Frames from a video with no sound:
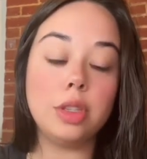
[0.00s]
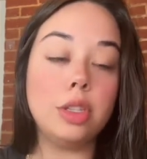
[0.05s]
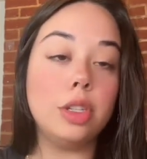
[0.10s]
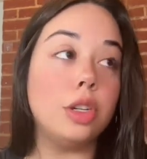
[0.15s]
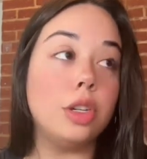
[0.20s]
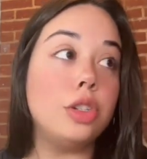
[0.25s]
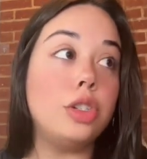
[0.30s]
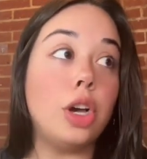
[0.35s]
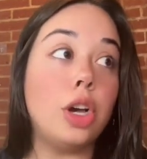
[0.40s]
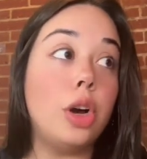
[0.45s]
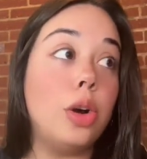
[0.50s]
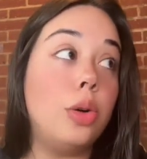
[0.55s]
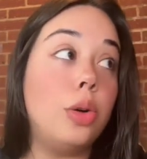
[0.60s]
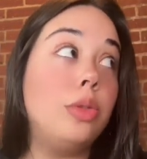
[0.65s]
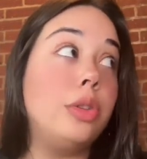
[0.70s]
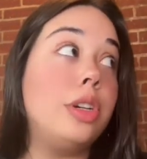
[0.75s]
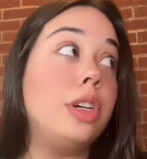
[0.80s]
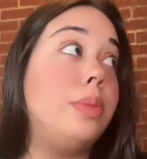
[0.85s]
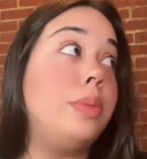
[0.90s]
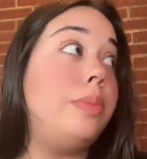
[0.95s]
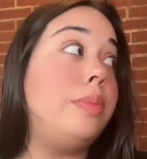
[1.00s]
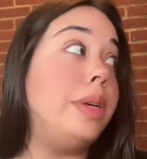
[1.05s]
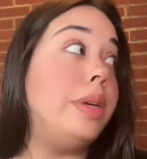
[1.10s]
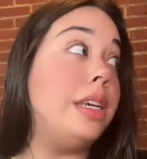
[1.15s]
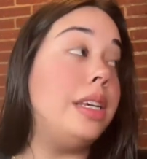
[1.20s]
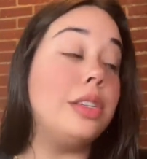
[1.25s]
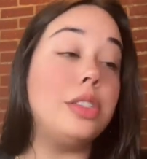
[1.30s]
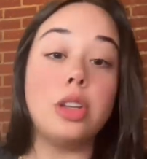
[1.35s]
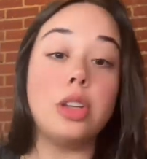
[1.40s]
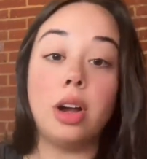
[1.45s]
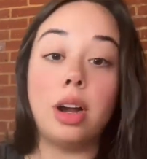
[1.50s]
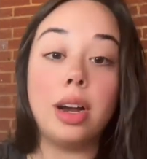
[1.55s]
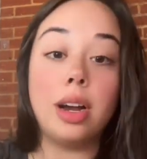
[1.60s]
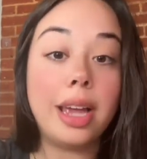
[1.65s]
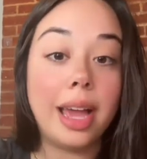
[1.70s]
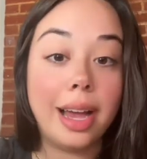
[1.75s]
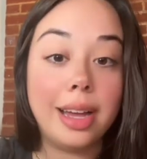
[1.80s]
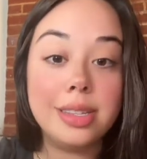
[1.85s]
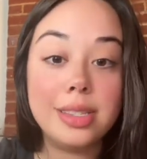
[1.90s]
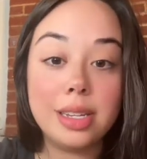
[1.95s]
Your tone could be
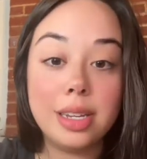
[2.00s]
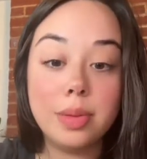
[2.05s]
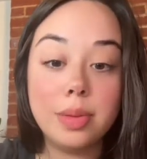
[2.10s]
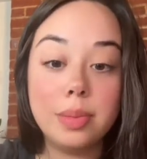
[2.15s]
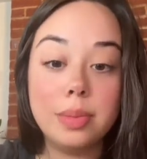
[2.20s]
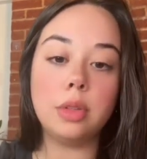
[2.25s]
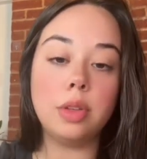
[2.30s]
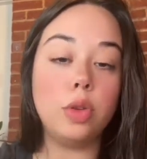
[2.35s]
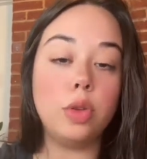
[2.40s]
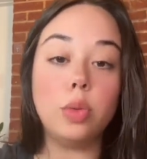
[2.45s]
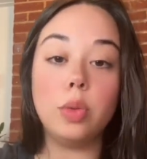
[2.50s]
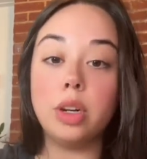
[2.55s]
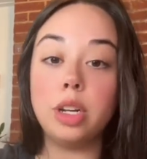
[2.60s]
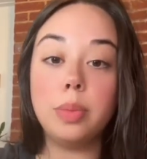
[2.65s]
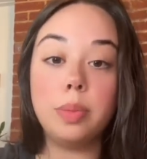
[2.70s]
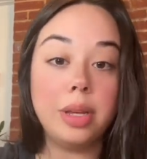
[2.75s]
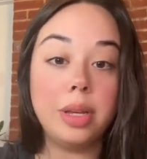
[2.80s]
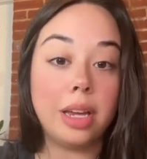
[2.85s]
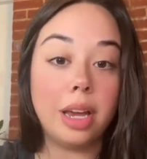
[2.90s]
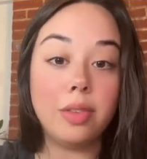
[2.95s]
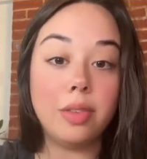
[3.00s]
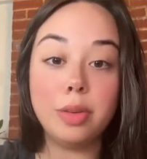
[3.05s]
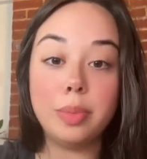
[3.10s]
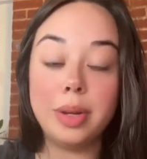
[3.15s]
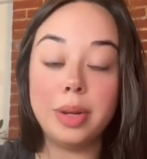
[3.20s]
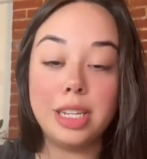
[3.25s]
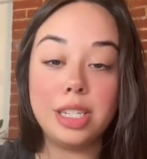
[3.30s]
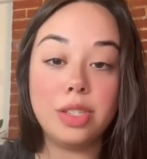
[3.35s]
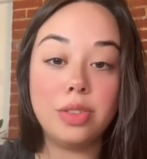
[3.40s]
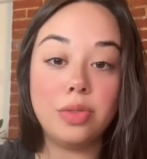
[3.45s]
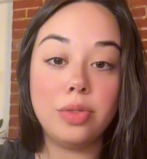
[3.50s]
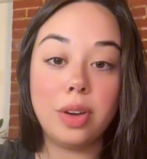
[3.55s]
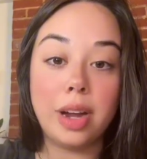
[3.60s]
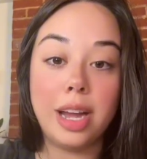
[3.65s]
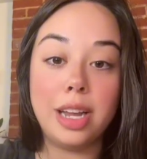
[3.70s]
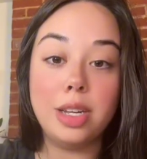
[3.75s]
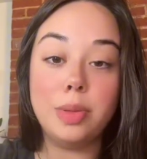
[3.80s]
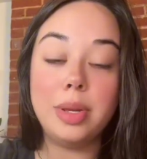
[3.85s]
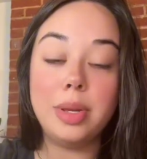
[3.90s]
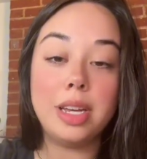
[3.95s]
sarcasm. If you want to be everybody's
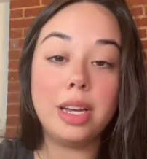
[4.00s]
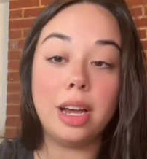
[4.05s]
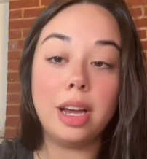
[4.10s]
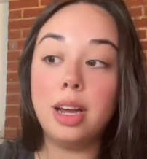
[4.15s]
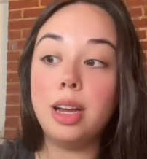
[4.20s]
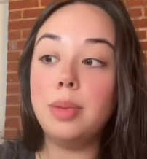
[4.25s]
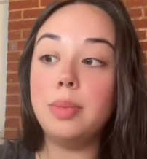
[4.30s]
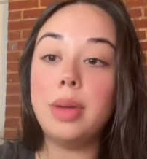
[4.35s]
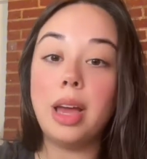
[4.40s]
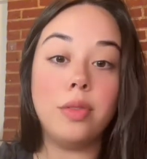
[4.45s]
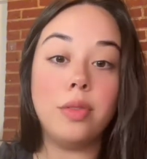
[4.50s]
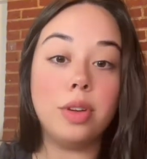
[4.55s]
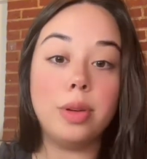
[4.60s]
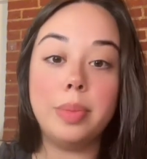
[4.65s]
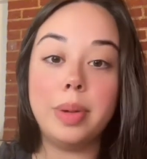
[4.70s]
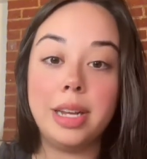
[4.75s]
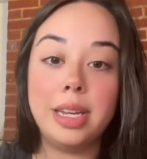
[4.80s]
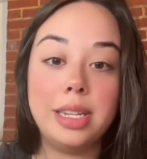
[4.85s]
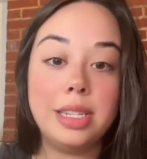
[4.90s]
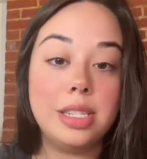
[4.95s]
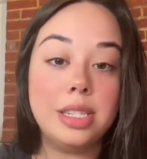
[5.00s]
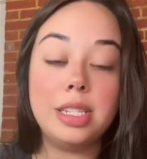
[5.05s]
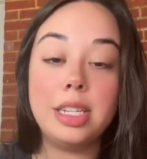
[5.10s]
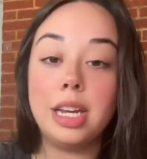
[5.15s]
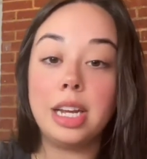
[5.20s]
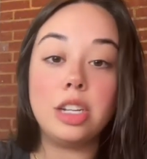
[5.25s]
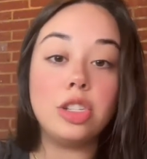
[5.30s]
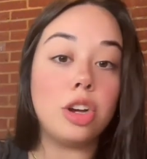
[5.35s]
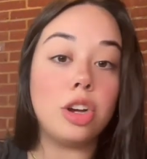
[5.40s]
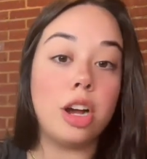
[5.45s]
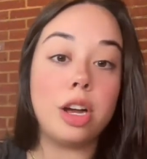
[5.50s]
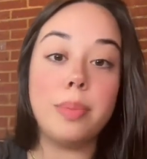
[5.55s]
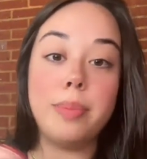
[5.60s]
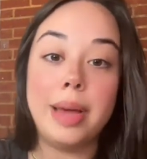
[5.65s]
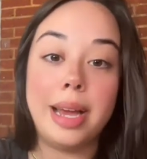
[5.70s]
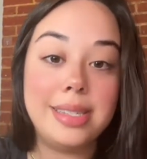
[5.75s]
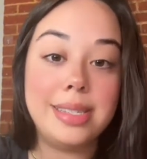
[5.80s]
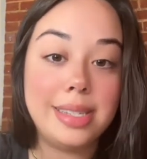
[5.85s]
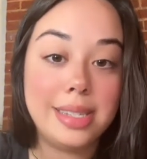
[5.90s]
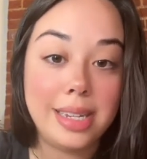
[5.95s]
friend, become everybody's TikTok
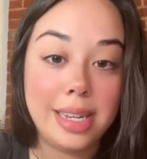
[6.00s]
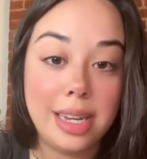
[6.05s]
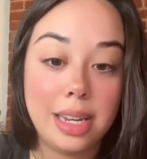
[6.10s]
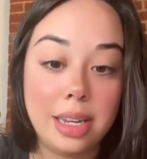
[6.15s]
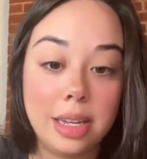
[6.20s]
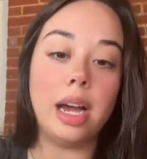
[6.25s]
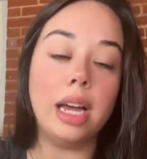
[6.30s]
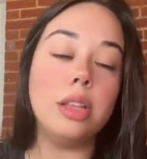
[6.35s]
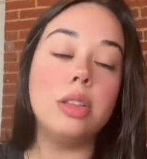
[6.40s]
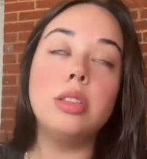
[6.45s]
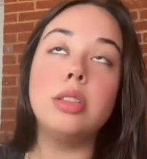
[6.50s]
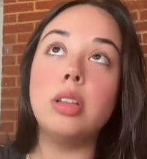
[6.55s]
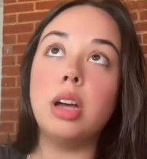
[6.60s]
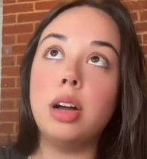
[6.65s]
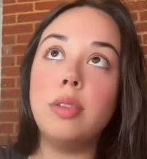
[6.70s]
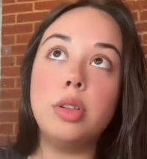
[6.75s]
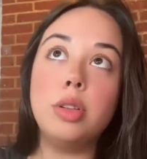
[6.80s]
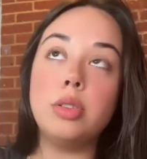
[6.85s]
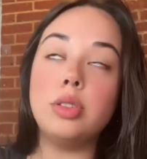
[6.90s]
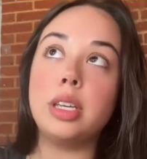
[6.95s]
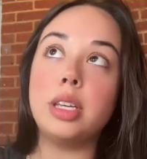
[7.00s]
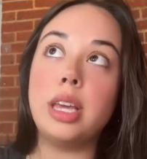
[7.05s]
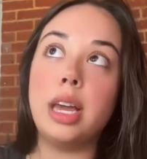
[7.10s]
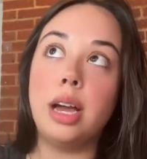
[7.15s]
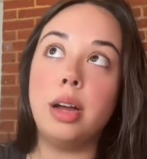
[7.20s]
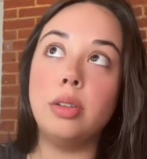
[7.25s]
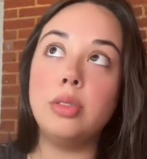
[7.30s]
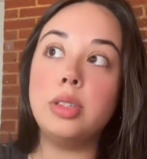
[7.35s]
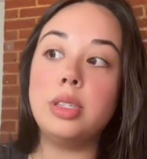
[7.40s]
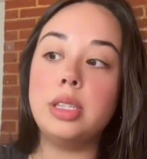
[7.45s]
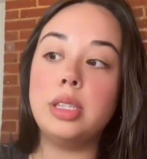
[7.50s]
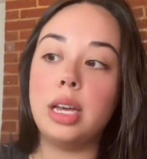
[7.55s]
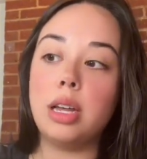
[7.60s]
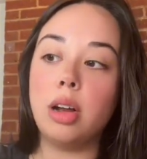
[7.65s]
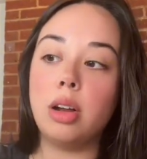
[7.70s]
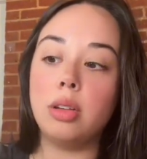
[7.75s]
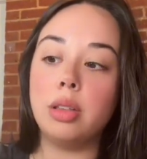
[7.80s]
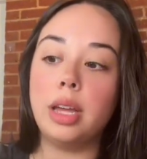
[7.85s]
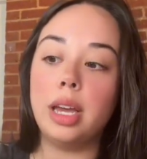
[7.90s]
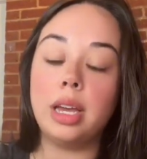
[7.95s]
bestie. I love those accounts that
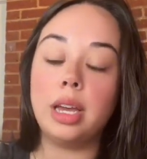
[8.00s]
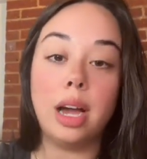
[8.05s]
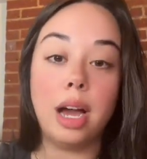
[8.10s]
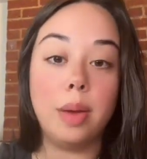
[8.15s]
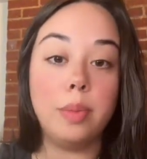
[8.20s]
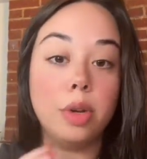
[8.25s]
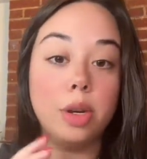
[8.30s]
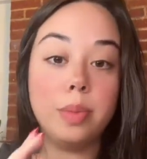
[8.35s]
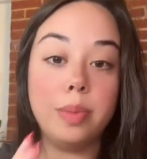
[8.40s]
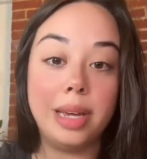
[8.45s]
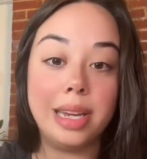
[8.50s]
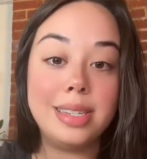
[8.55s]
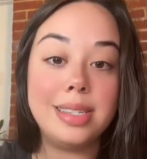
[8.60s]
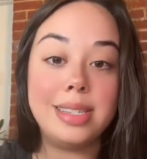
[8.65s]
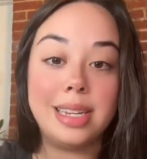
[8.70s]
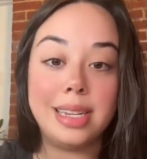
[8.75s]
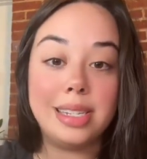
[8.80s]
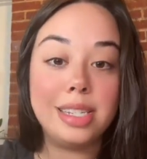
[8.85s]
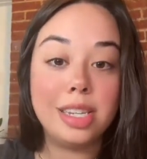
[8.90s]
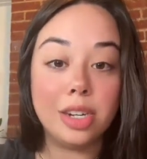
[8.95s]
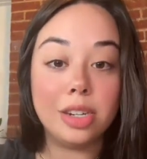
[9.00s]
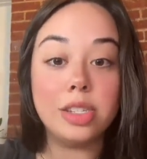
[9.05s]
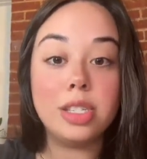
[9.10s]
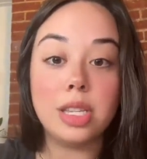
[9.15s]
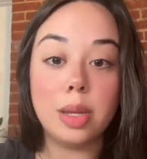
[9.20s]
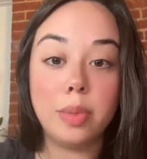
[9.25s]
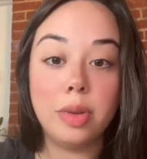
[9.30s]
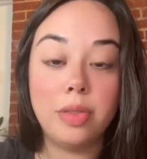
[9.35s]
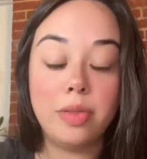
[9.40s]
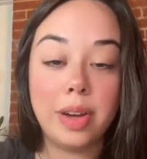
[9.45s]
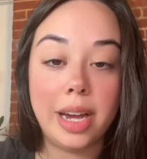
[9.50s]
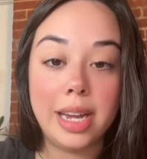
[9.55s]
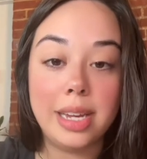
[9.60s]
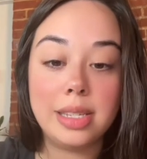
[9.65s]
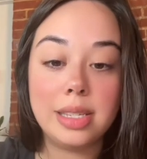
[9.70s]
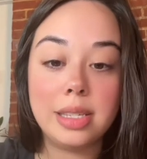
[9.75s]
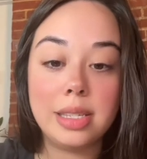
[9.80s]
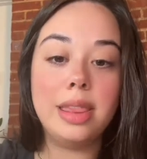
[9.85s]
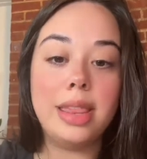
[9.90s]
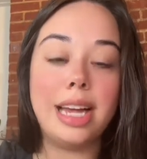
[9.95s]
are like, I'm your big sis, here's some
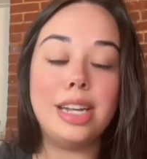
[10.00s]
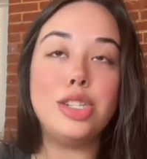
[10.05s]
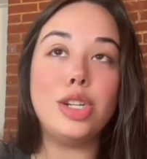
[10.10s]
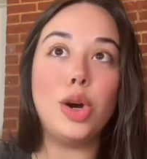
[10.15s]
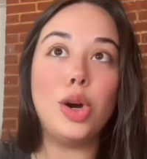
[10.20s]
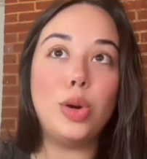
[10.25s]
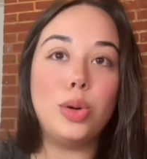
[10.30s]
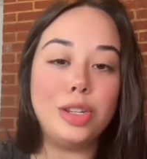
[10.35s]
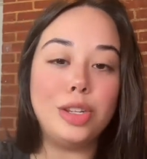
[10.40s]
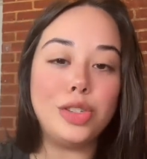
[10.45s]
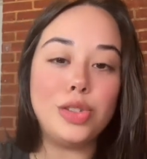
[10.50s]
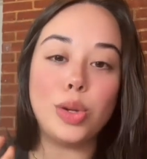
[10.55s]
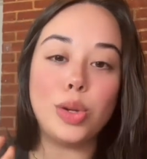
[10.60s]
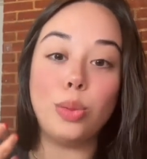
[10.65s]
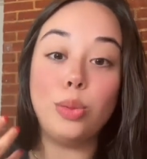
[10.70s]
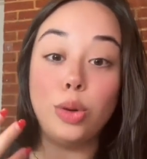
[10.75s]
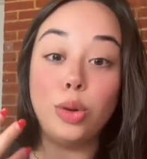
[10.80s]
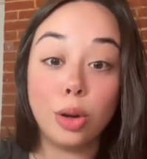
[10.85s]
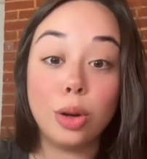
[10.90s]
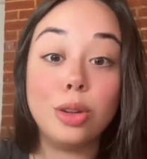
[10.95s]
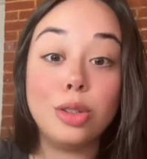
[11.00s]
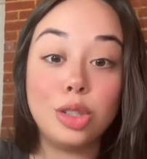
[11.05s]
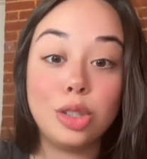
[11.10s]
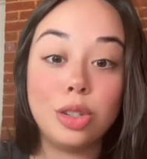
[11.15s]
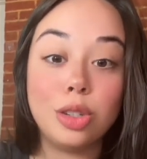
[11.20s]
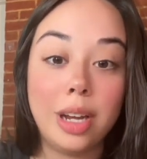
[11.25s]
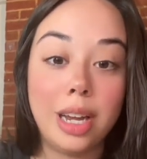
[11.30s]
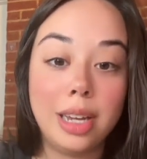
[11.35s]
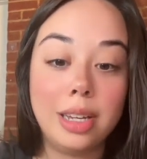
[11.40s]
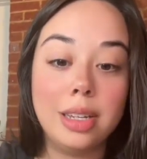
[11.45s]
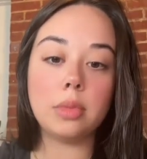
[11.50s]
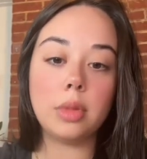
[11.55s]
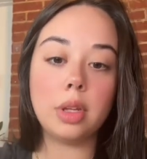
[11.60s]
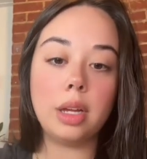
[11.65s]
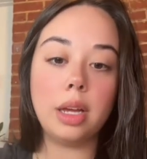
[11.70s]
advice. That tone is so nurturing.